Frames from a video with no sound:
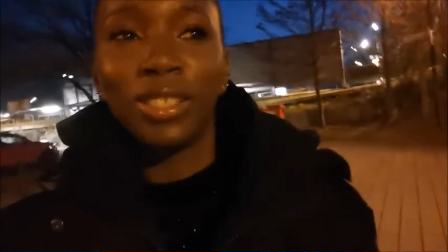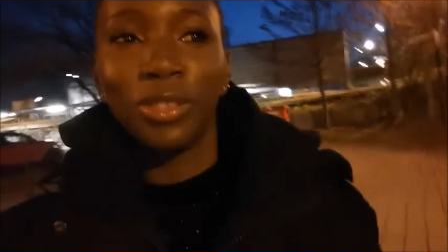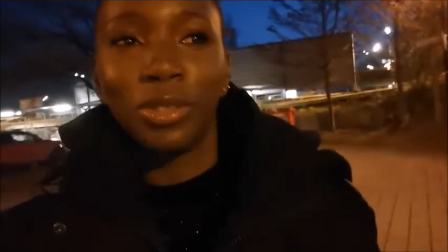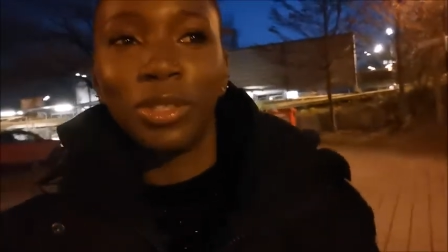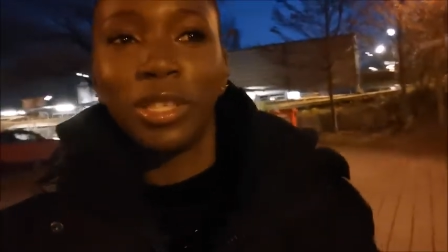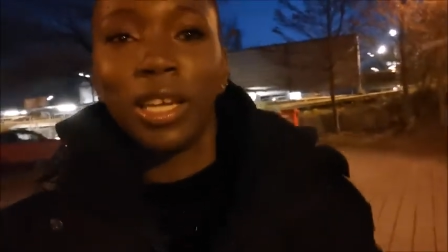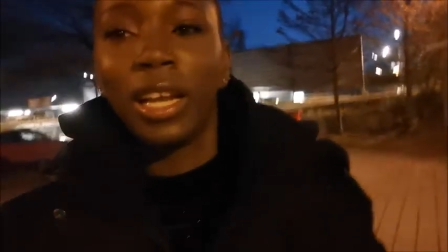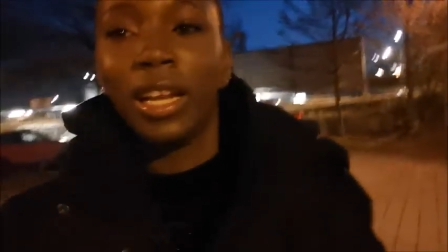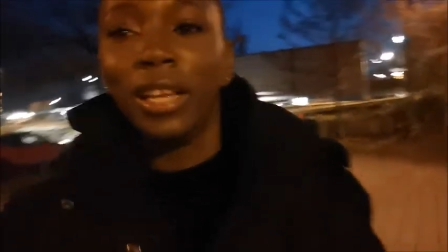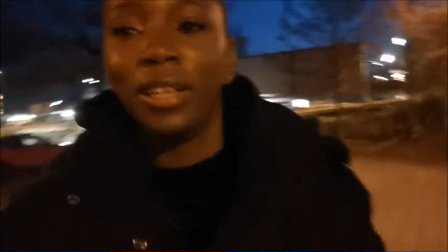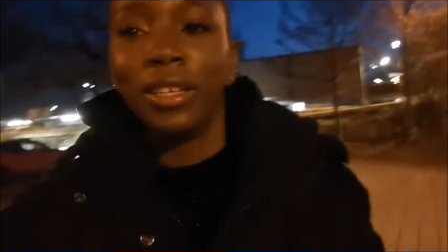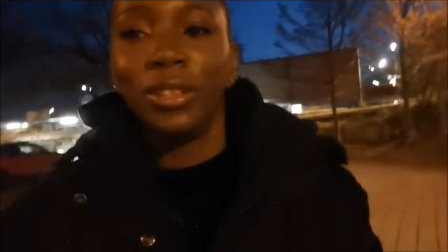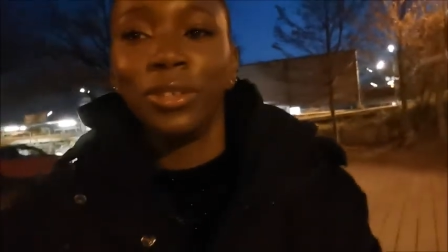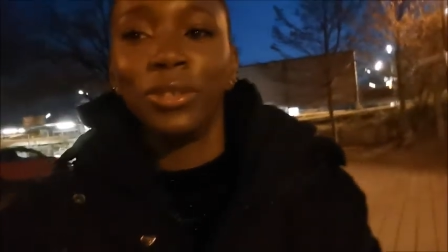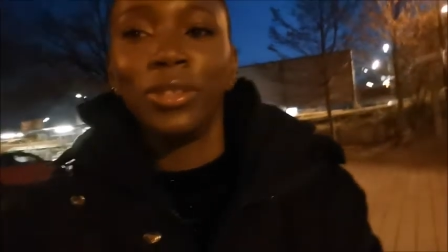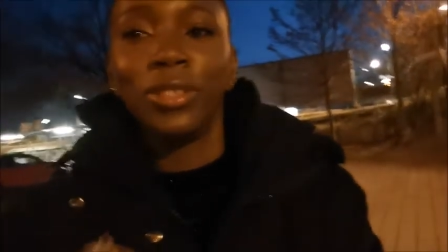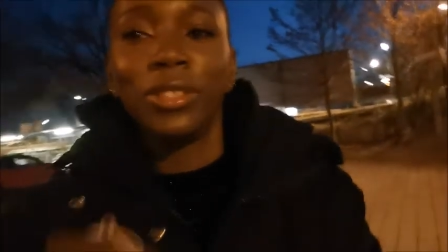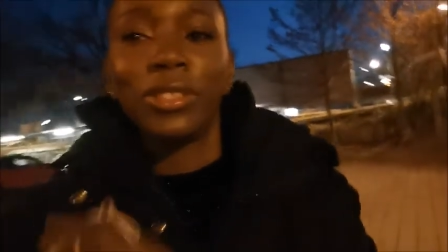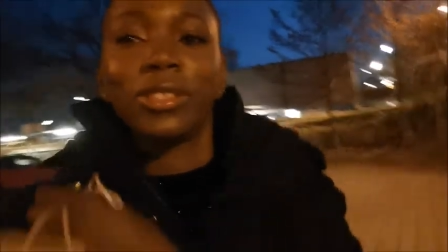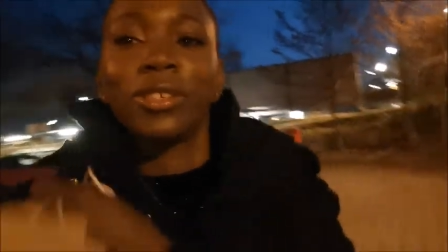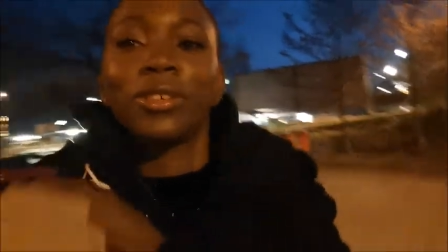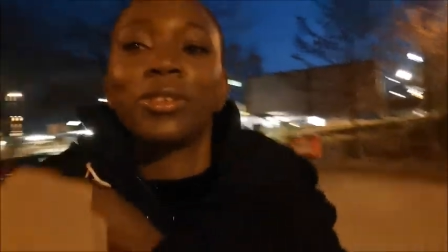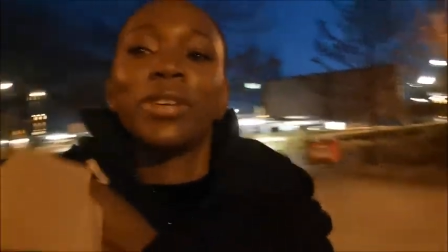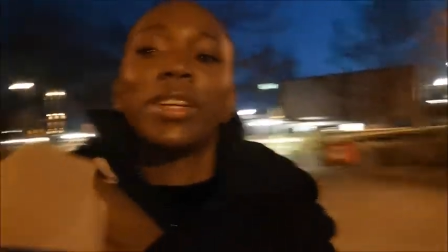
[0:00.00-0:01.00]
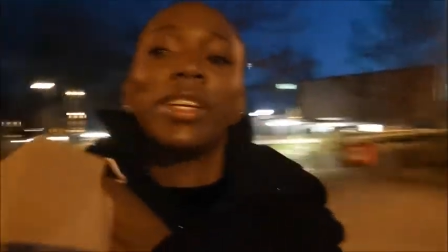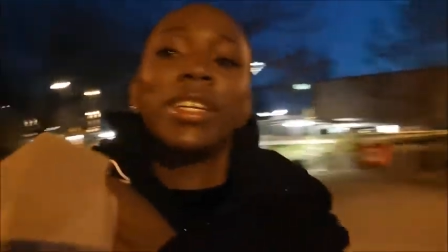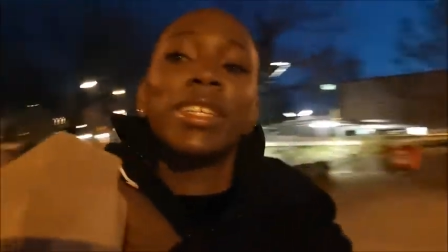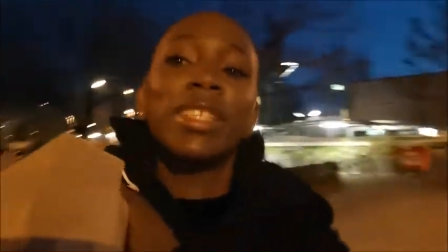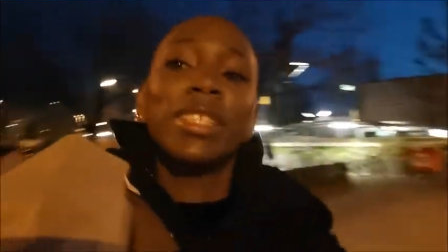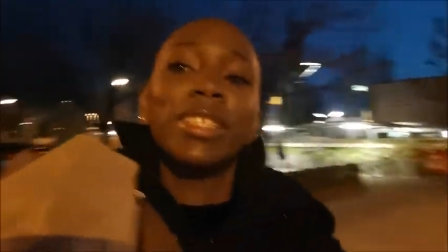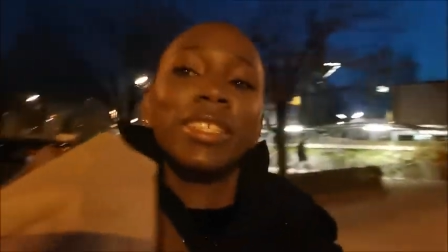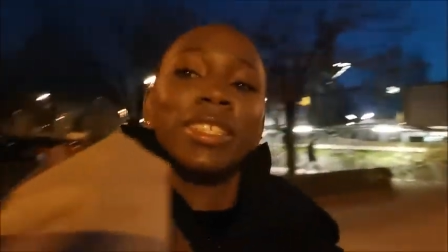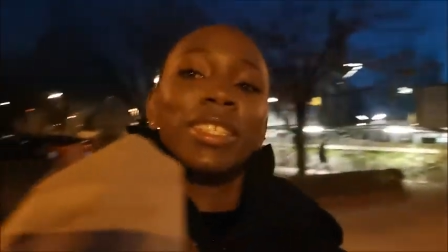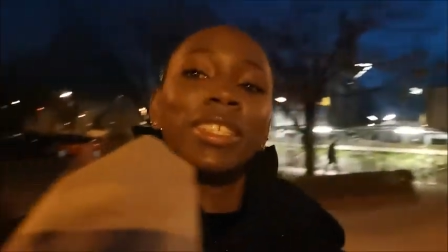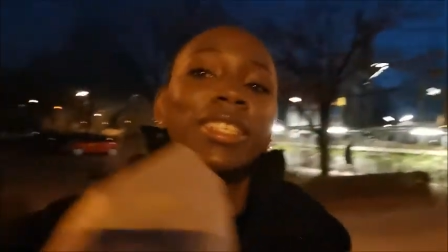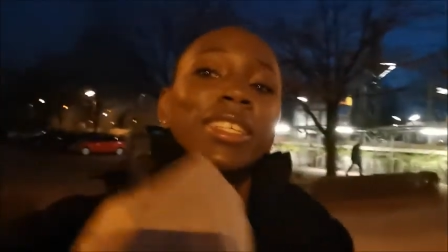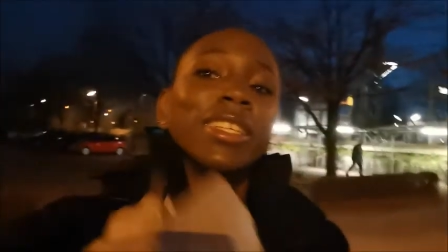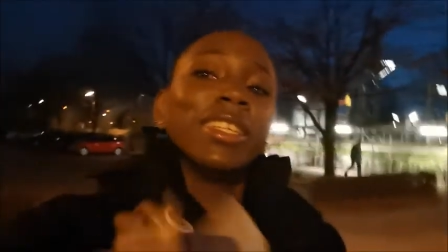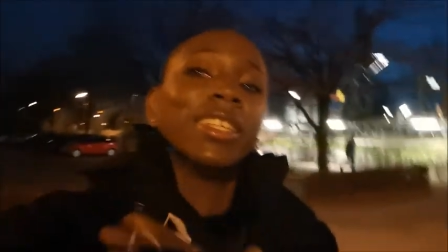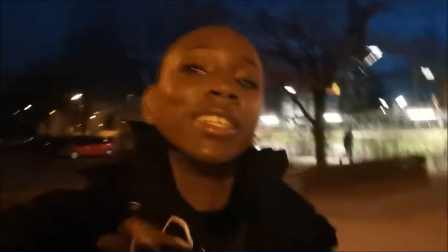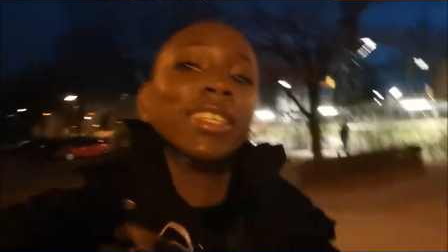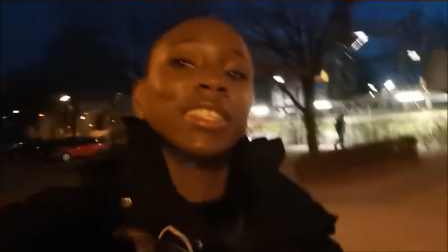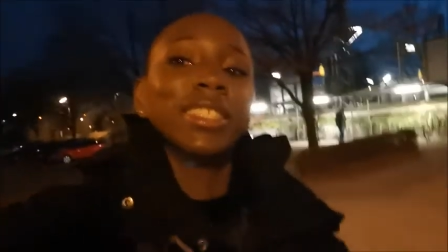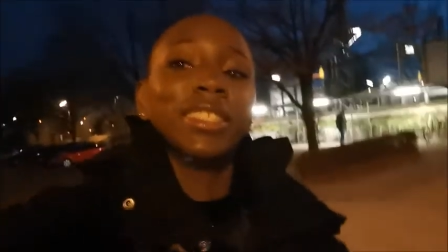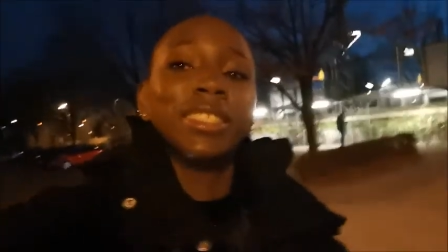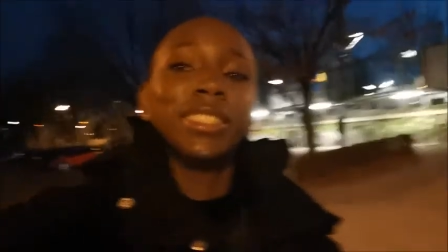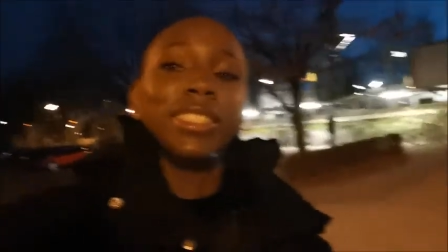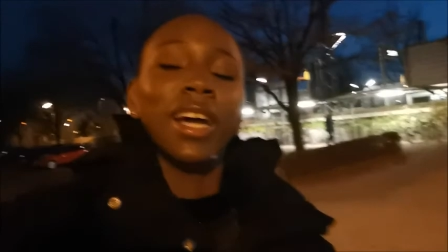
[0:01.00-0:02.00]
to tell you it's already
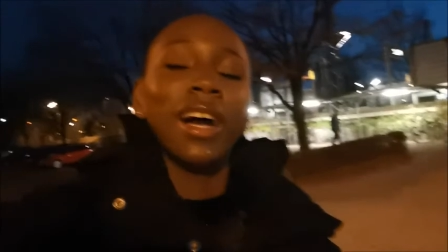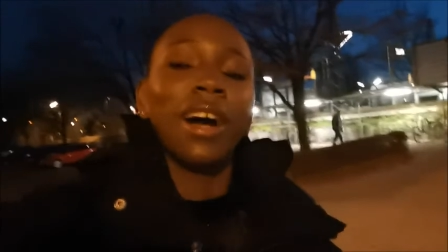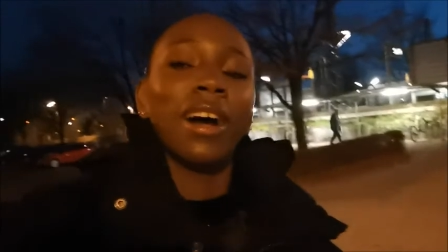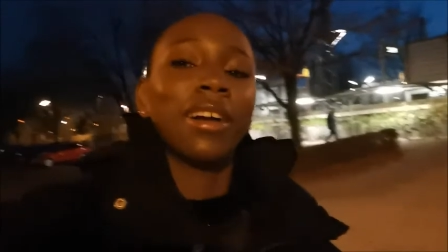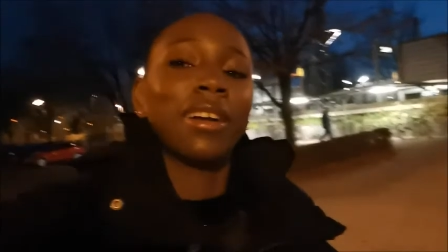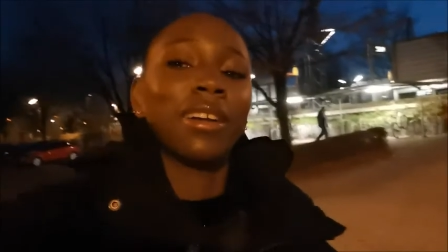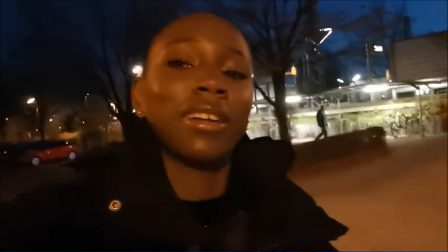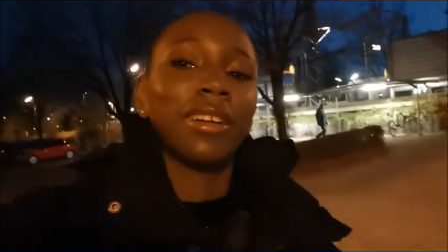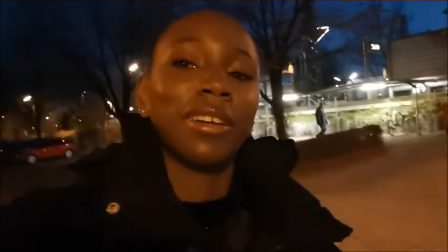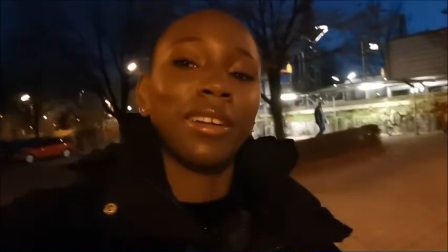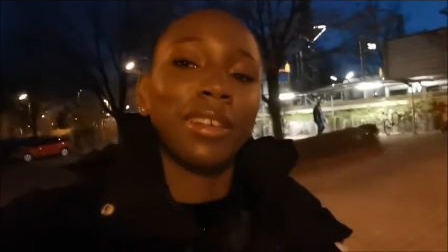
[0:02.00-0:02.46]
dark.